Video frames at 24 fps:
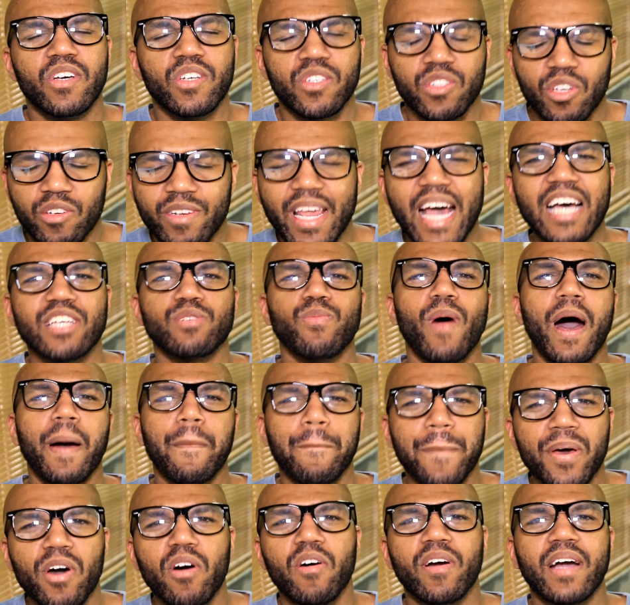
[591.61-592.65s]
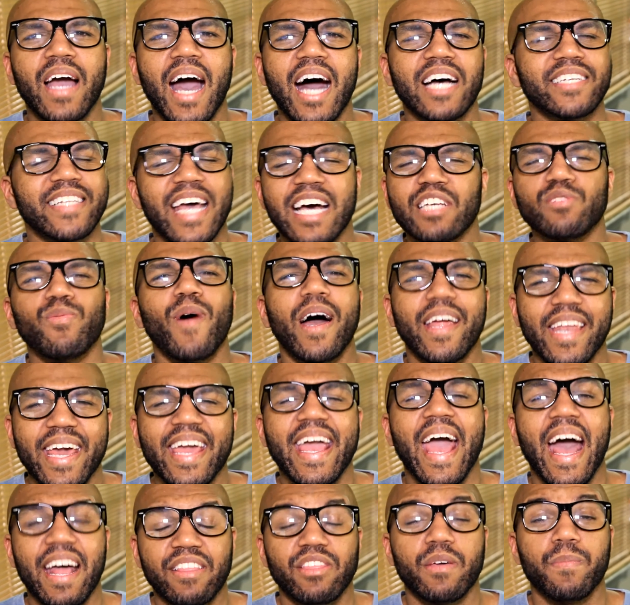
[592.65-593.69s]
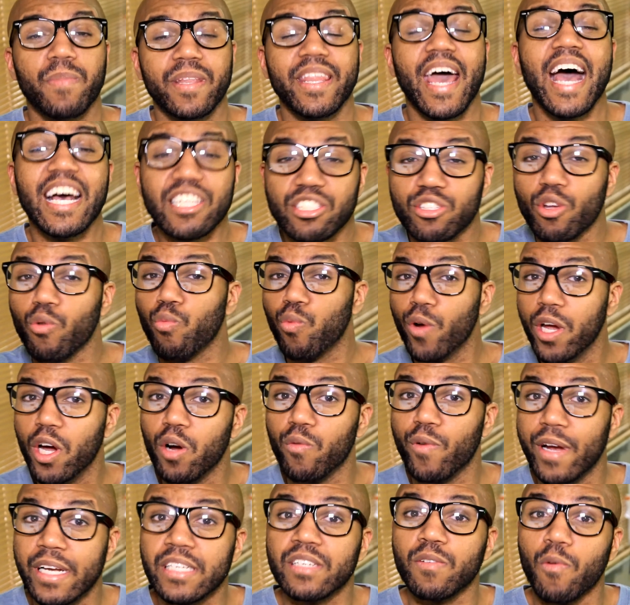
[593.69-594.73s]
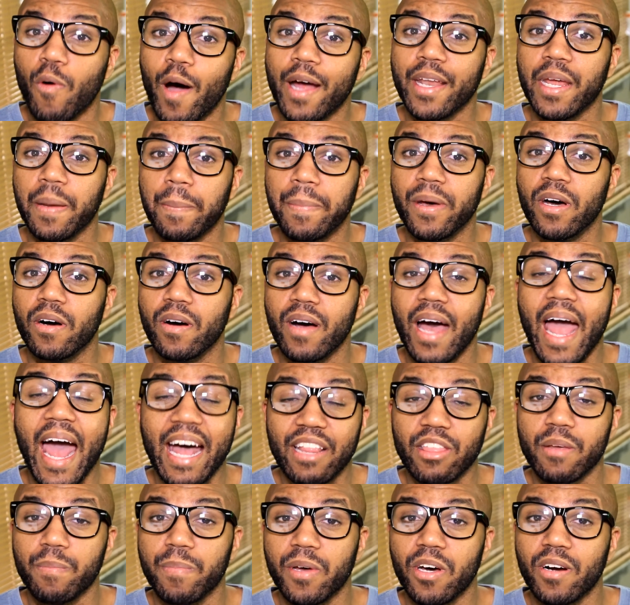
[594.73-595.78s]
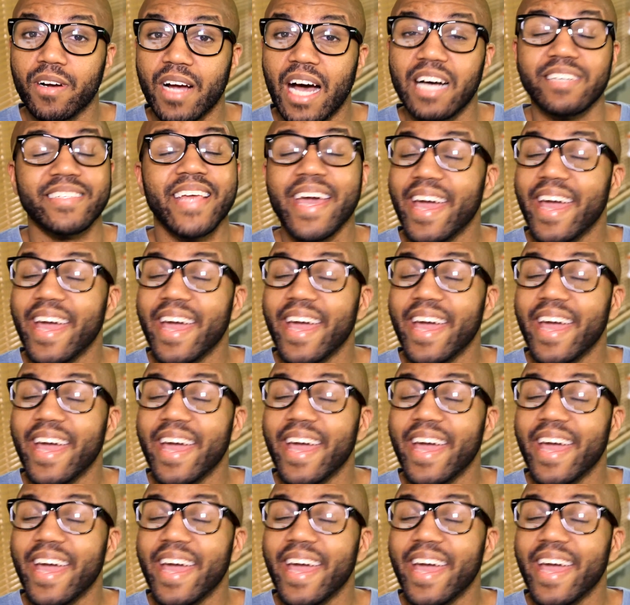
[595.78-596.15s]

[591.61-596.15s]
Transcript: So that's why Bill Cosby, that's why they after, but that's the real reason why they built after Bill Cosby.